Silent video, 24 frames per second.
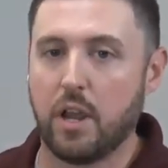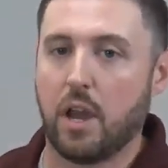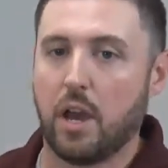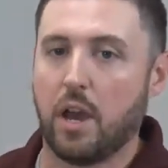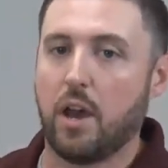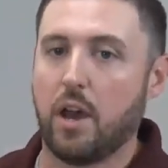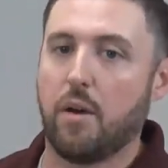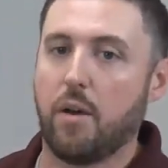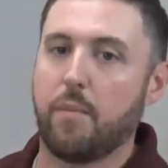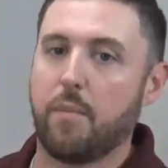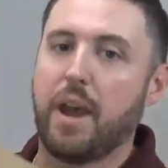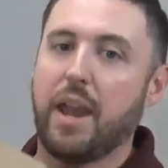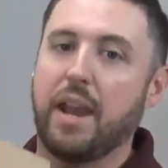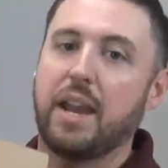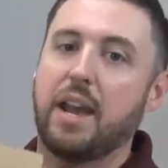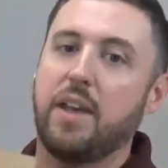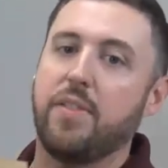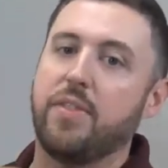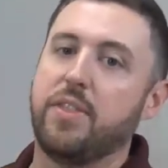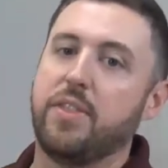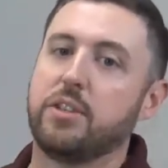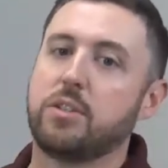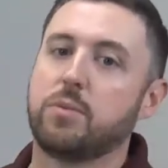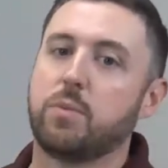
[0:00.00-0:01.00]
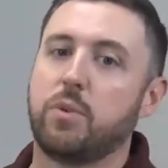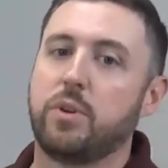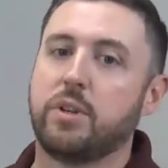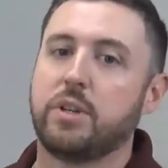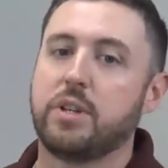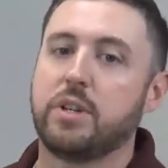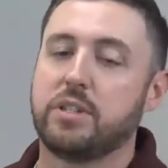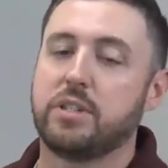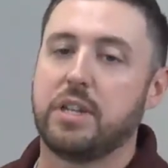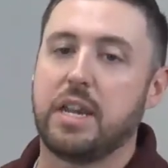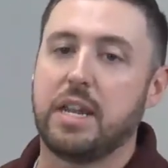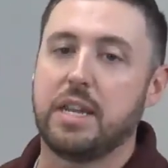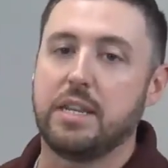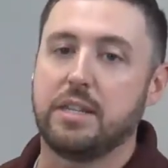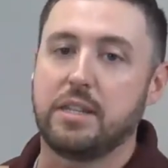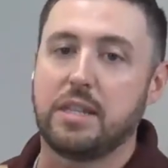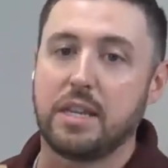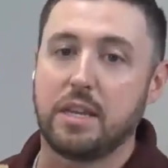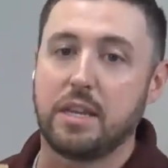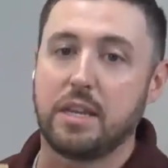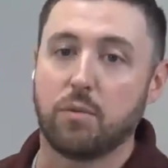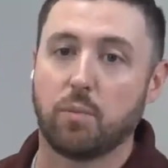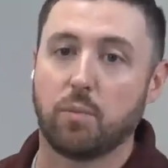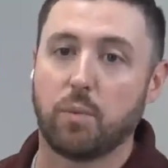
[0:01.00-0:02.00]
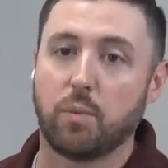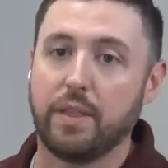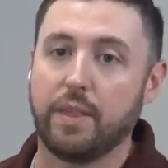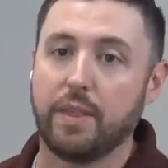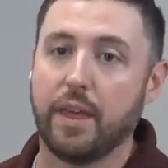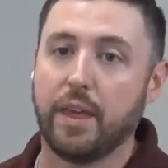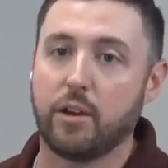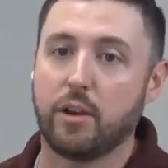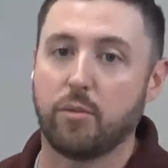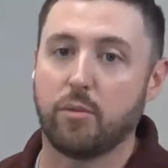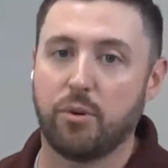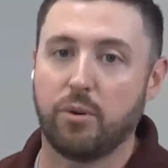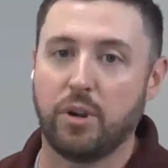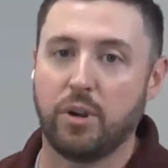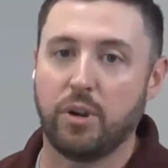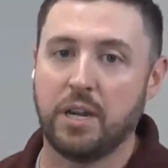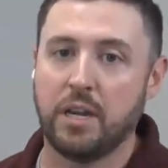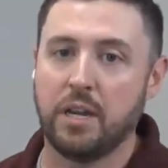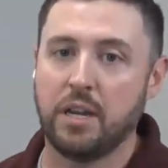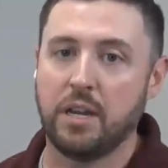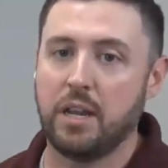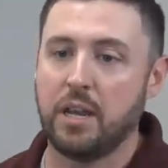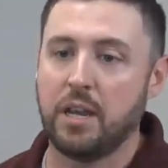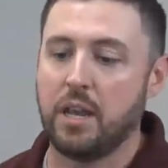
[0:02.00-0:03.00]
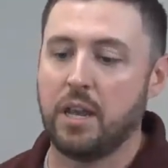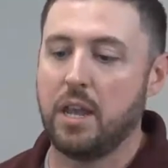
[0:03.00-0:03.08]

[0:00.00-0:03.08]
I got this one because it is the red letter printing.